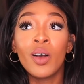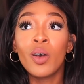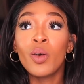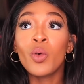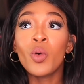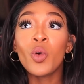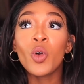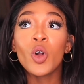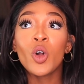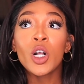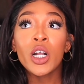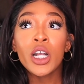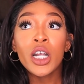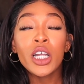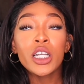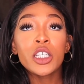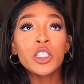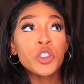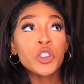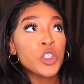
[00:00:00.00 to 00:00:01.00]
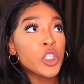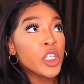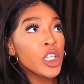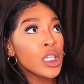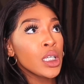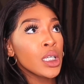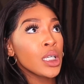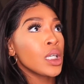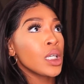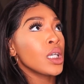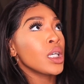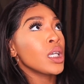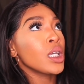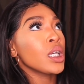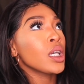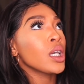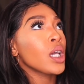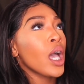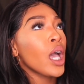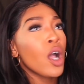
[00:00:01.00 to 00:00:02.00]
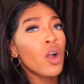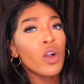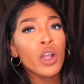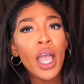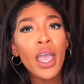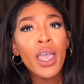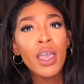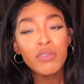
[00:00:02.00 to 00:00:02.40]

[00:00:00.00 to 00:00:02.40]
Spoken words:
or I